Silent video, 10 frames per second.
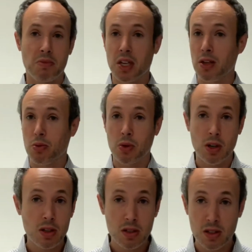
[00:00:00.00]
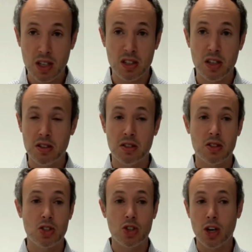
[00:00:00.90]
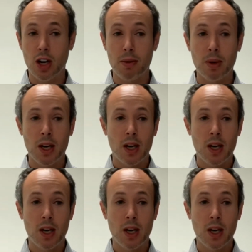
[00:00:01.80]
it works, it does its job.